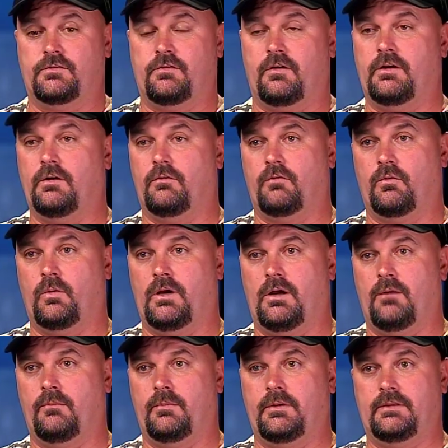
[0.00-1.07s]
was very
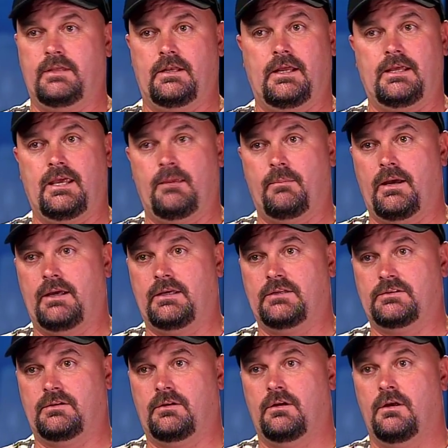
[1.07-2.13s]
overwhelmed, but then I came back
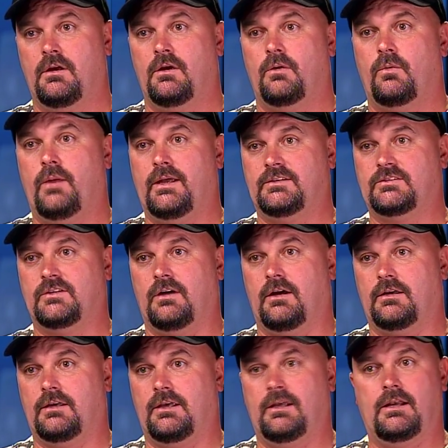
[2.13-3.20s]
as a Red
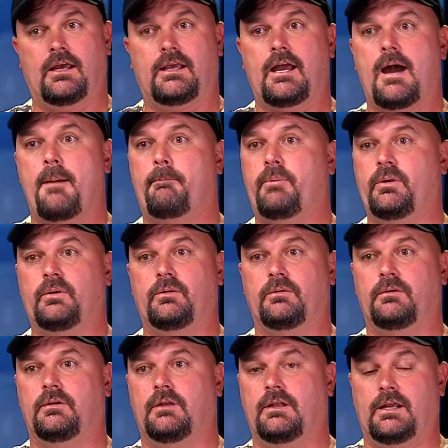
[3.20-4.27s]
Sox, and I got
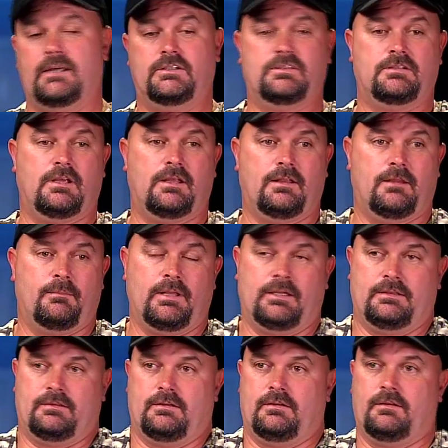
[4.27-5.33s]
booed, and I'm
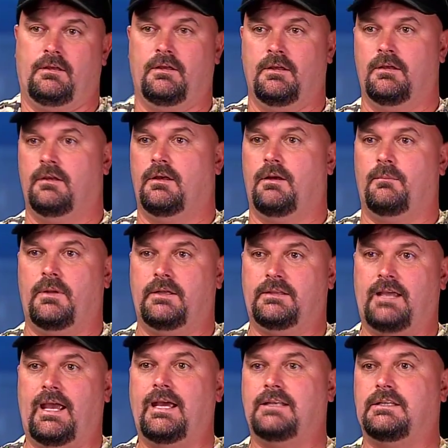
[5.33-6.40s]
like the
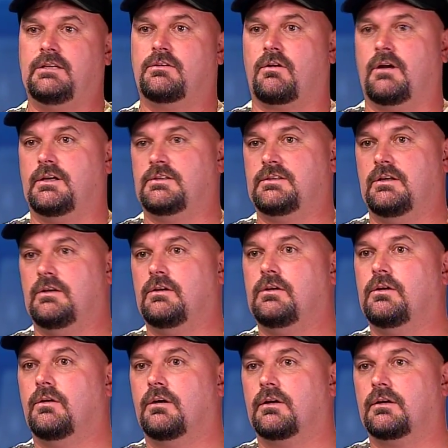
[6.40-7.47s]
Antichrist in New
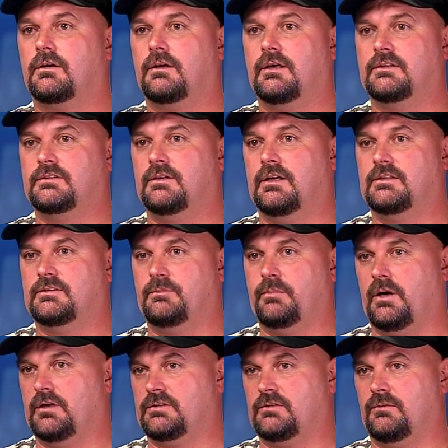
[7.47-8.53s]
York as a
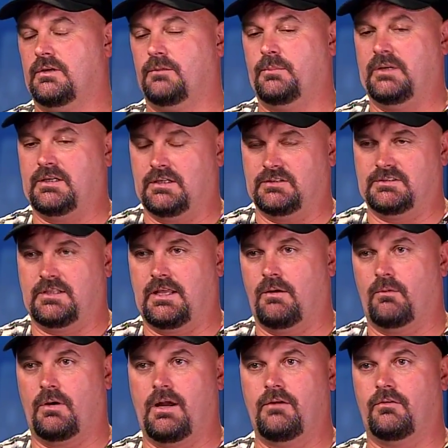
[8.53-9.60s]
Boston, right, because of
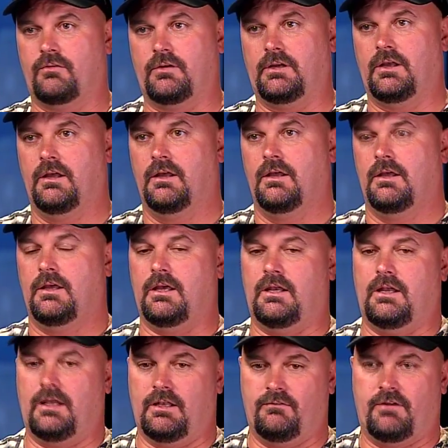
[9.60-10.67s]
that rivalry,
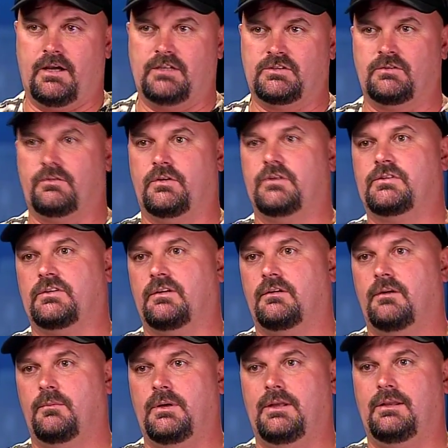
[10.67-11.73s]
and vice versa.
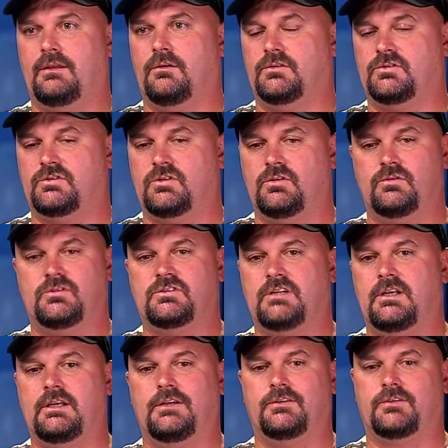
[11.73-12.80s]
I mean, those two
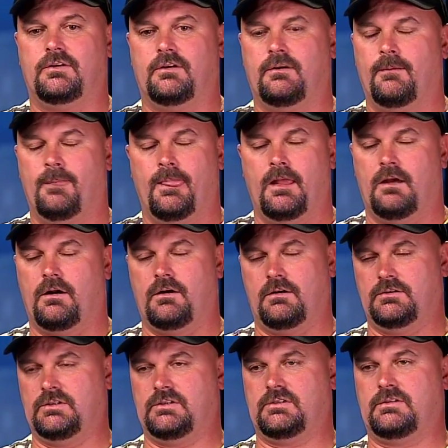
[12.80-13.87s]
cities are
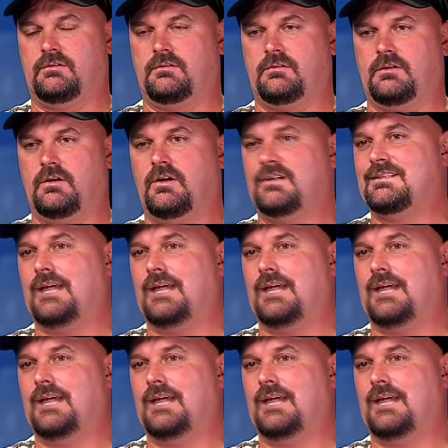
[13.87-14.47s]
just, they're